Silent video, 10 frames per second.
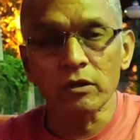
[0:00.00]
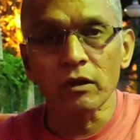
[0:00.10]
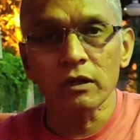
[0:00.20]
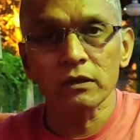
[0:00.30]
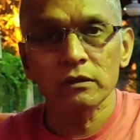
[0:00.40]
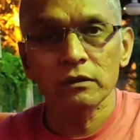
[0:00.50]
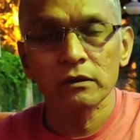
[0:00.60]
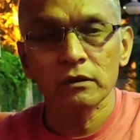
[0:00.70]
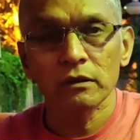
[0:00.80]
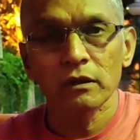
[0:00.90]
thought?
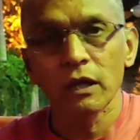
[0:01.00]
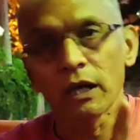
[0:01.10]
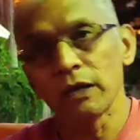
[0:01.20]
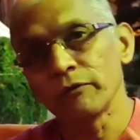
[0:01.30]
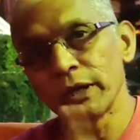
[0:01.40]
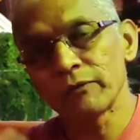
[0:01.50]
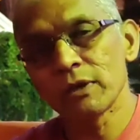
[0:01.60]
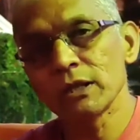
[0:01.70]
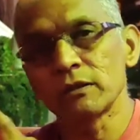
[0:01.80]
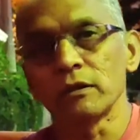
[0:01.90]
And wait for
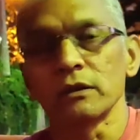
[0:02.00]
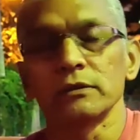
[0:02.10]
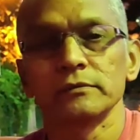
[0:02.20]
the thought.